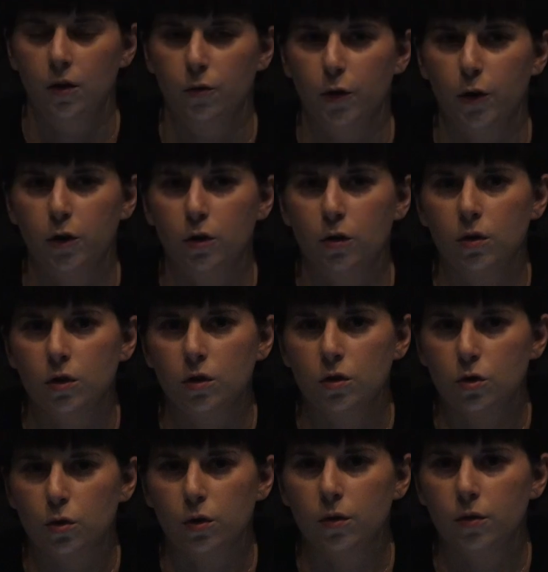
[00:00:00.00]
for you to
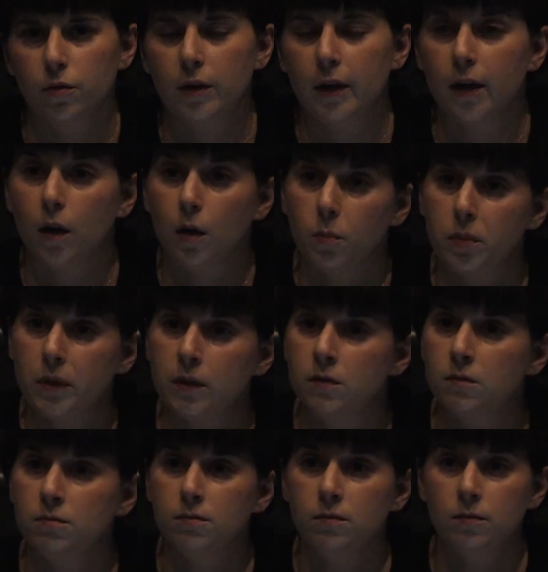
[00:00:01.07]
sort of get up
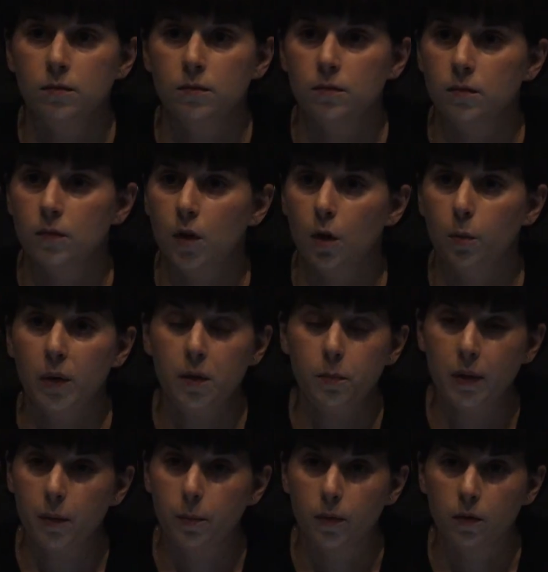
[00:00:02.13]
and go meet
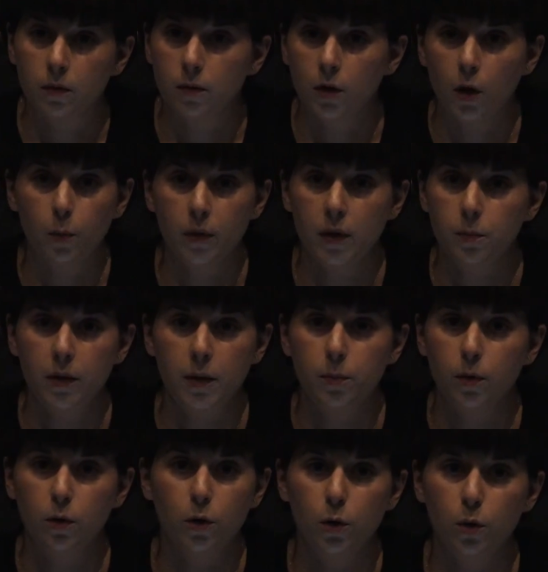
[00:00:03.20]

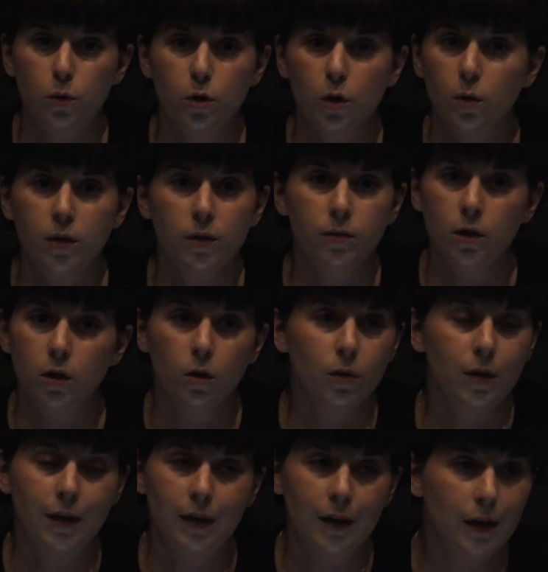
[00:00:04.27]
people who don't even know
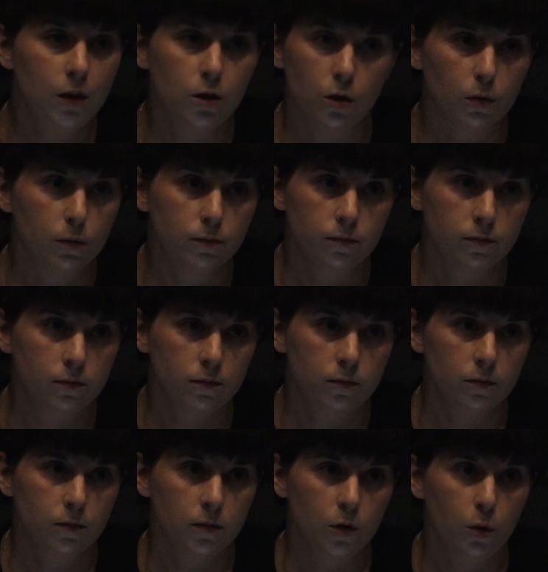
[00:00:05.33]
they need you,
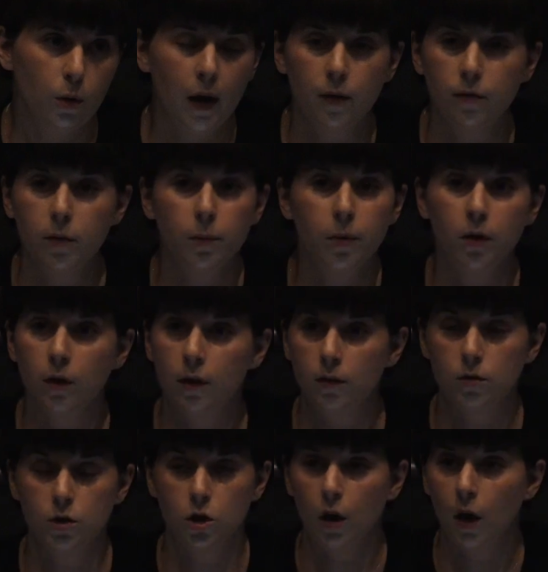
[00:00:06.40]
who haven't put a
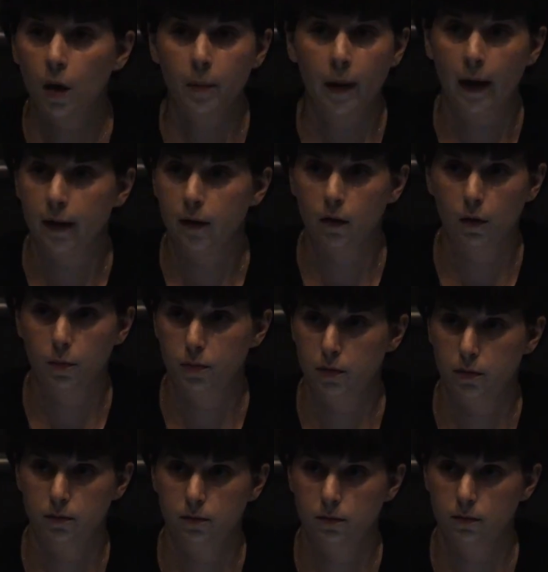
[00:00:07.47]
job ad up,
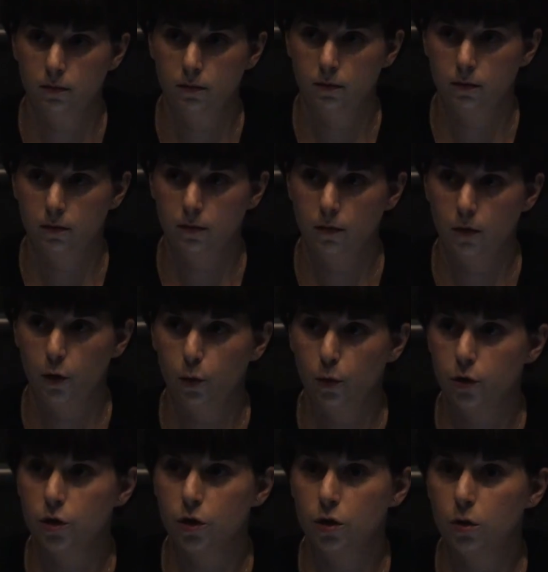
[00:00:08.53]
who
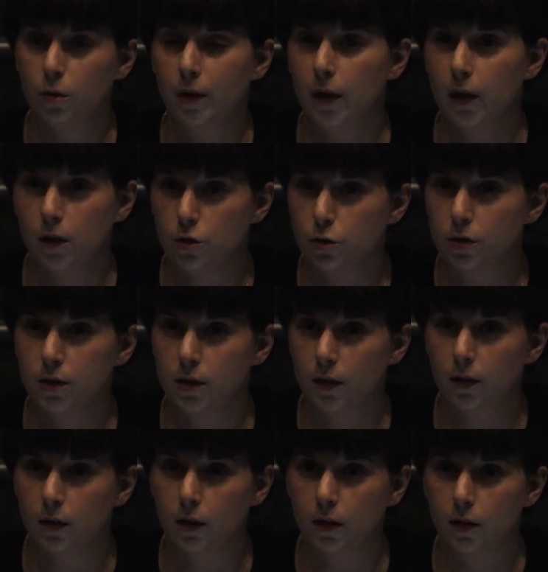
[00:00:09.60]
are just doing
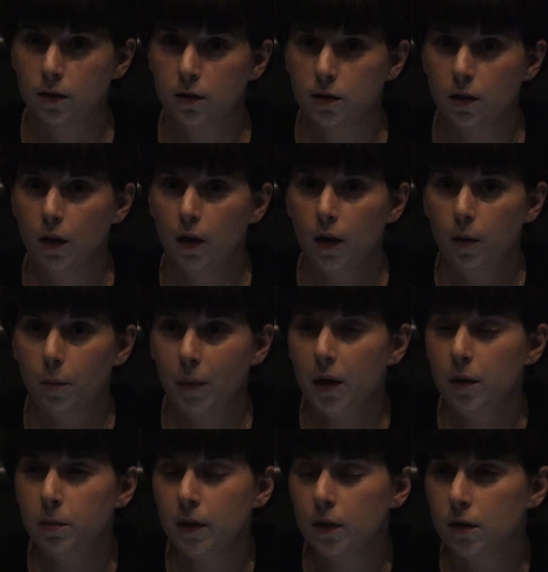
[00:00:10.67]
interesting things,
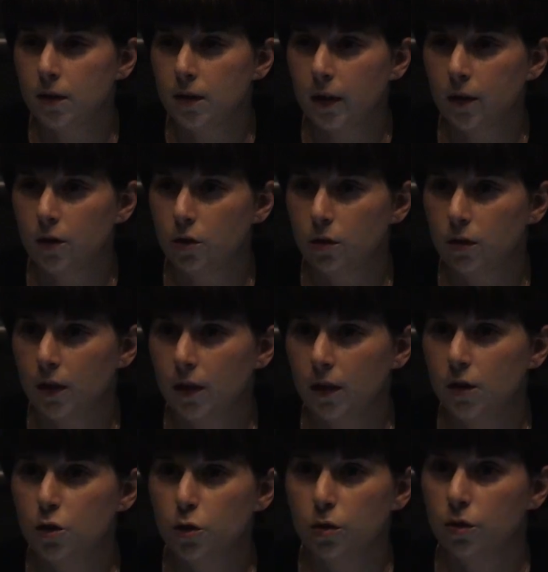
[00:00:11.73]
maybe in a sector that
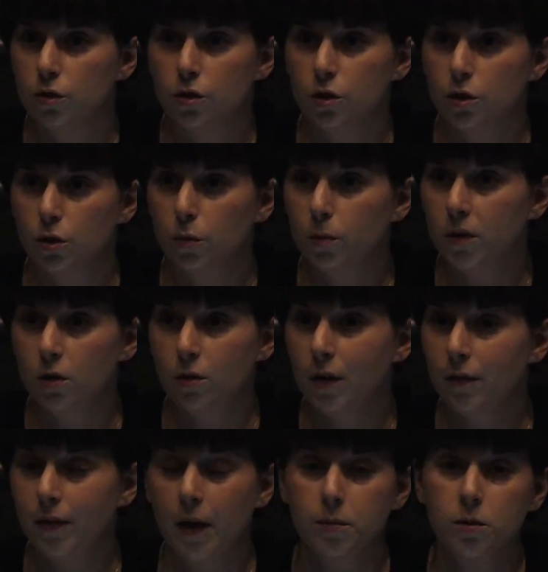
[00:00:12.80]
interests you, but you
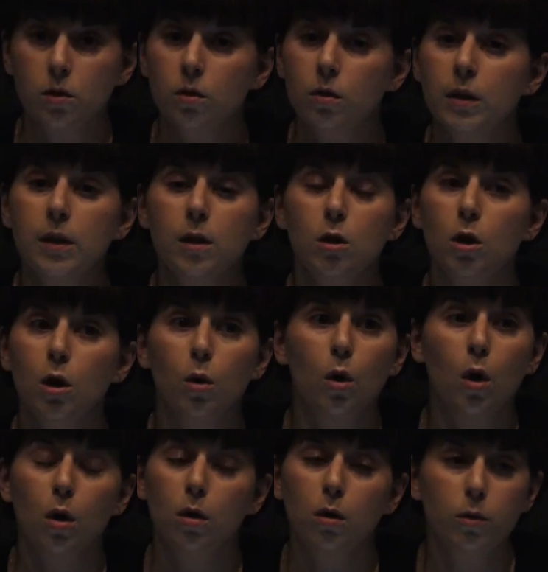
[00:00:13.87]
have absolutely no
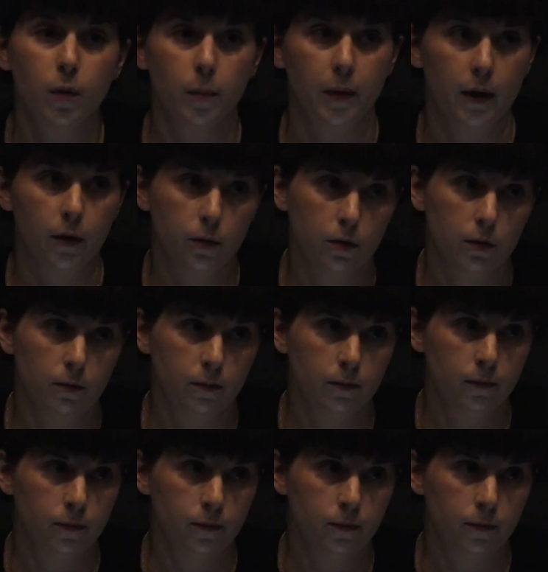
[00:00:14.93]
clue about,